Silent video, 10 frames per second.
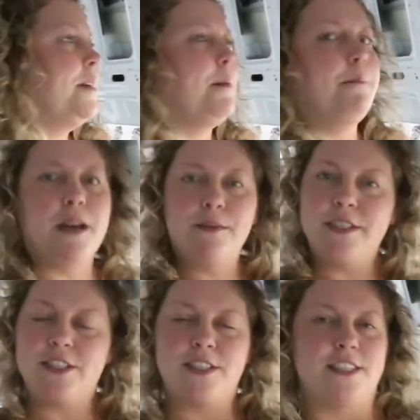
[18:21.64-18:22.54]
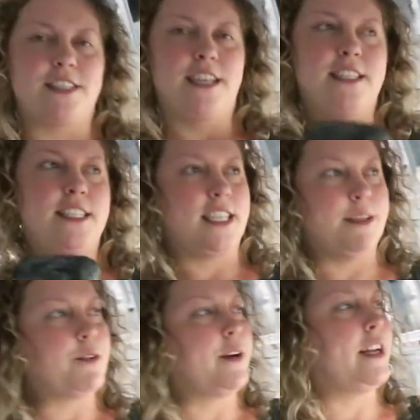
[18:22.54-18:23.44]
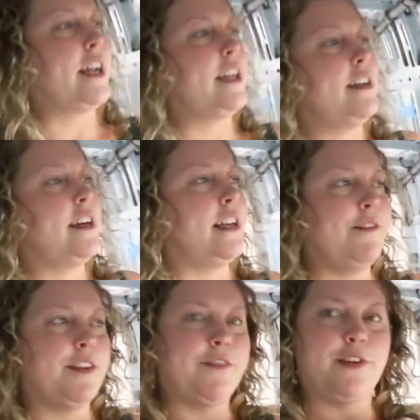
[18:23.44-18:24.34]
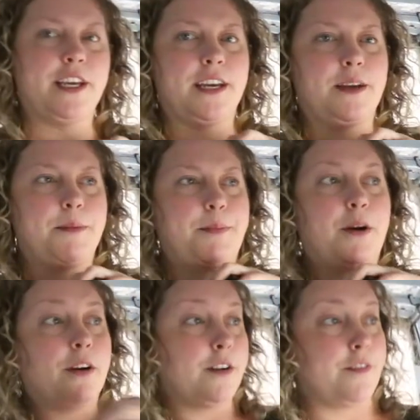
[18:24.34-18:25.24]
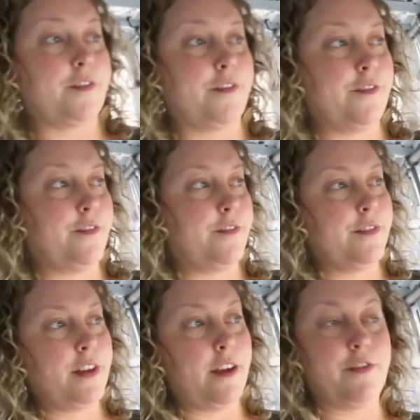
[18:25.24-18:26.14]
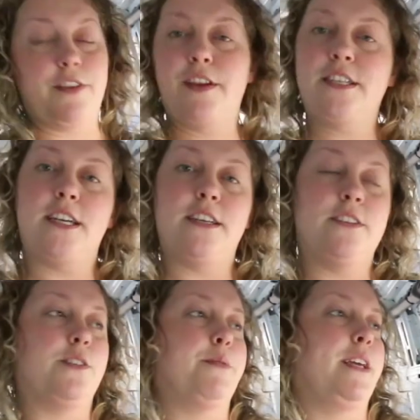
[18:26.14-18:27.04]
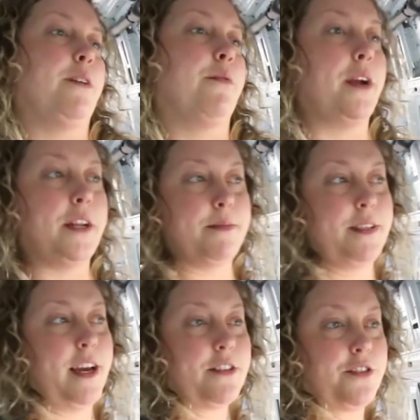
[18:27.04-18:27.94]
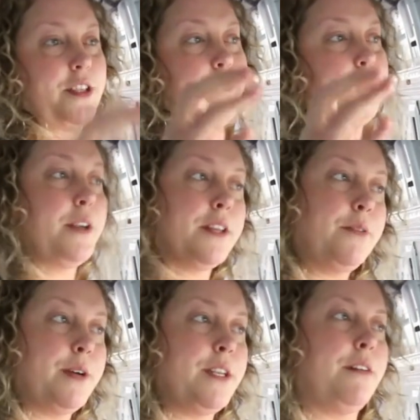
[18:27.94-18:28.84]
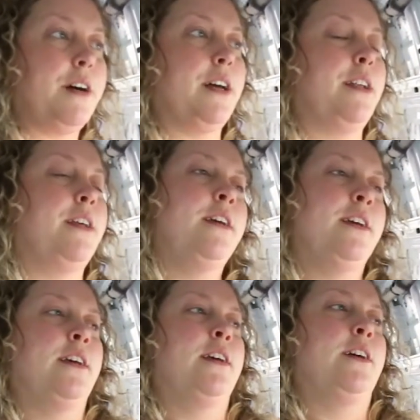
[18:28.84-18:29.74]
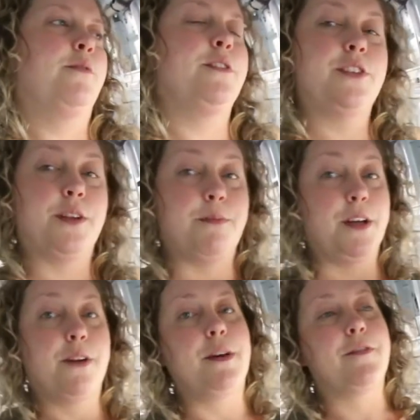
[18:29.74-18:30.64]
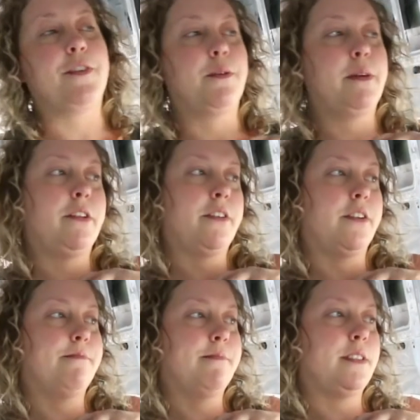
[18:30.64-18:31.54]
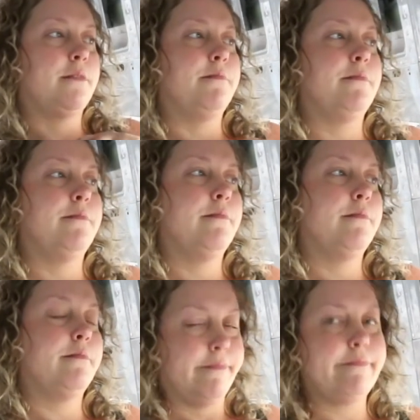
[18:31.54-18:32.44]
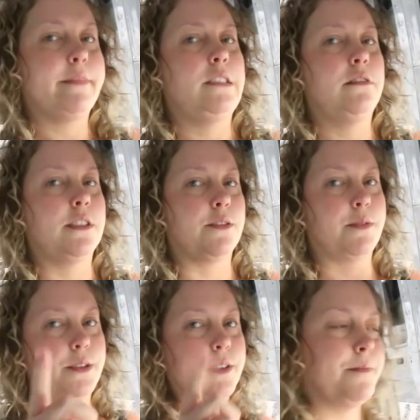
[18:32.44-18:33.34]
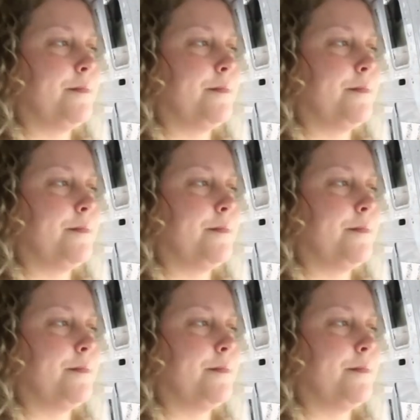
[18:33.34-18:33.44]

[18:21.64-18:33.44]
But we just decided to keep going at it, and even if we get part of everything done or we get right up to actually putting the window on, we're just gonna plug away for a little bit longer. So that's what we're doing.